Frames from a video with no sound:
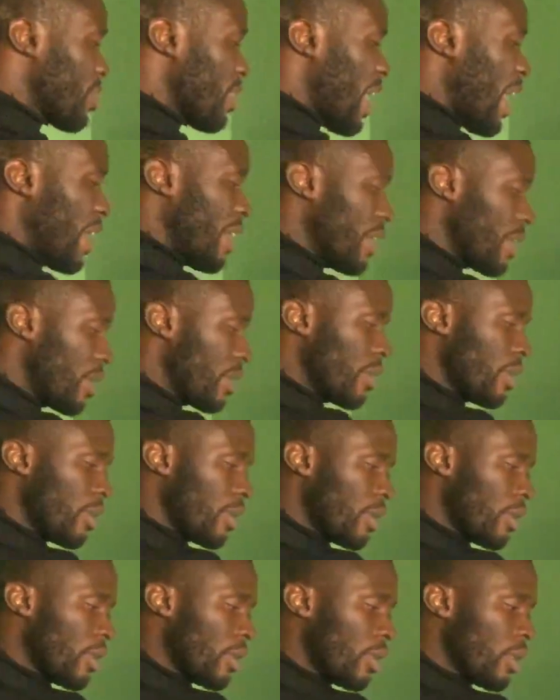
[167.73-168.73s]
9.
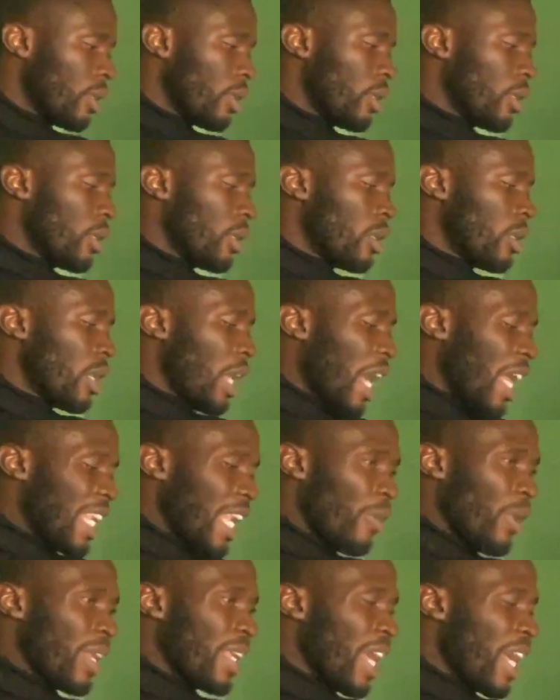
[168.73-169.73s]
And
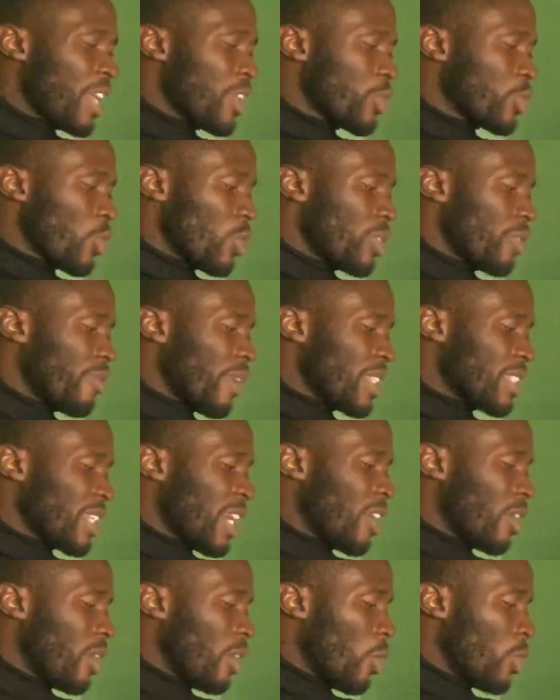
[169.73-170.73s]
our 9 is on the
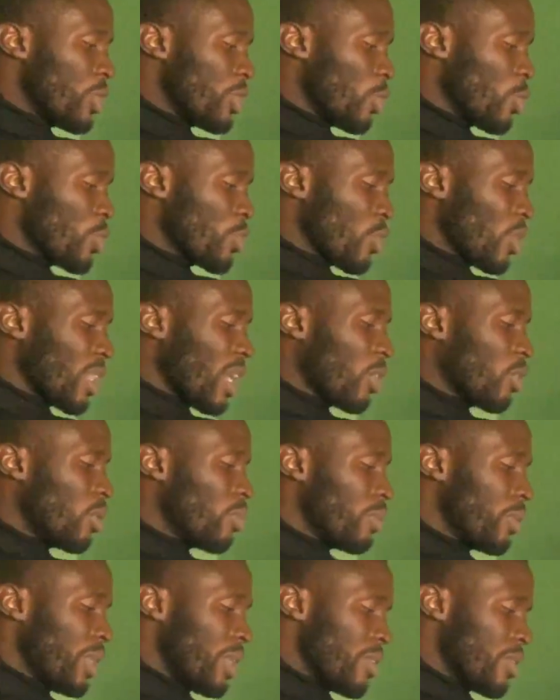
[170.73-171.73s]
vertical, on the horizontal
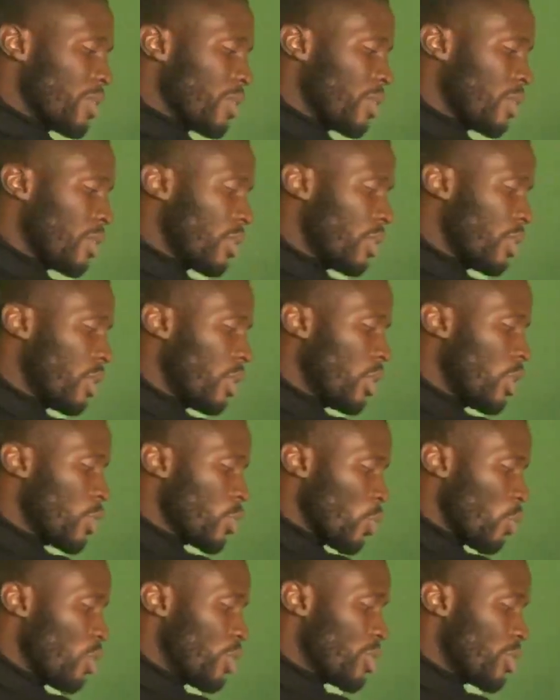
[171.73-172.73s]
component. So
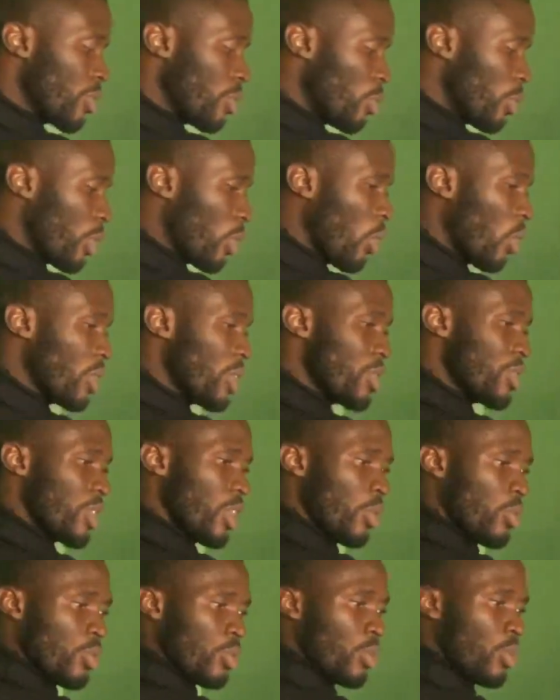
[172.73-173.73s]
we call it
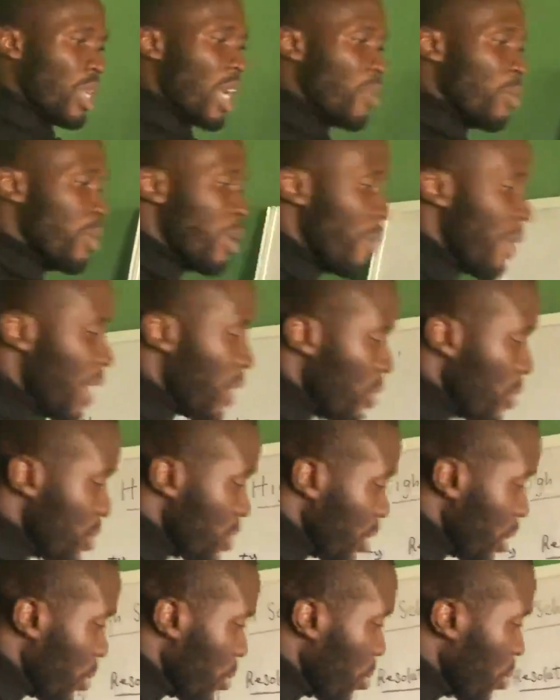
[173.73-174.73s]
0. So that will be minus
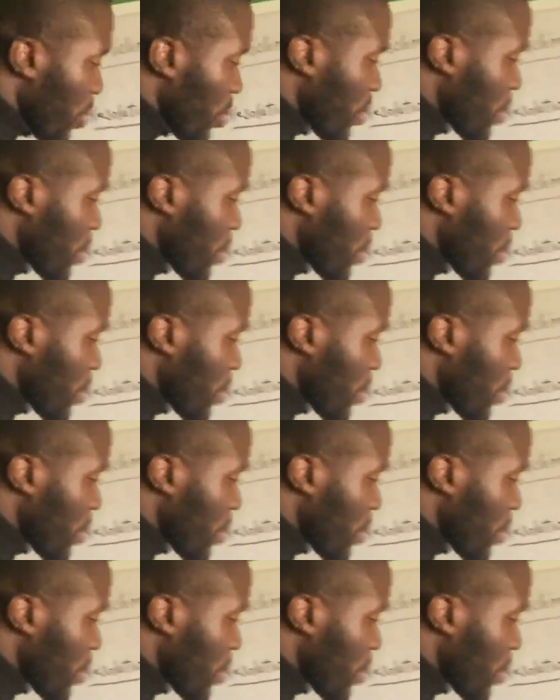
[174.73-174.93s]
0.